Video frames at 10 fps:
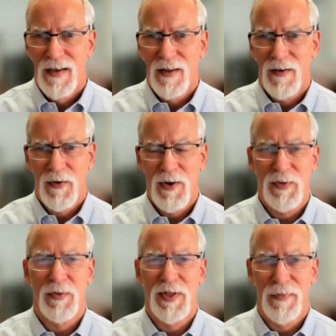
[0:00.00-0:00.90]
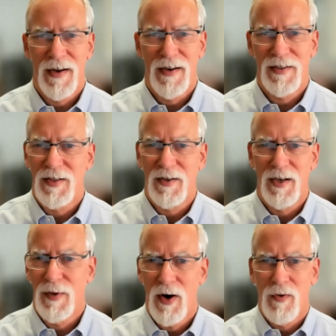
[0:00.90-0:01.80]
the first response is going
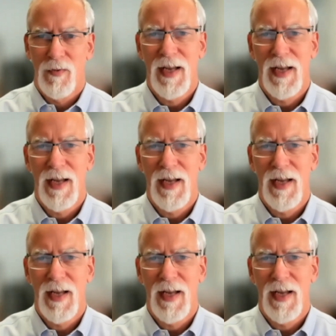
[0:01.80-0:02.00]
to be, oh,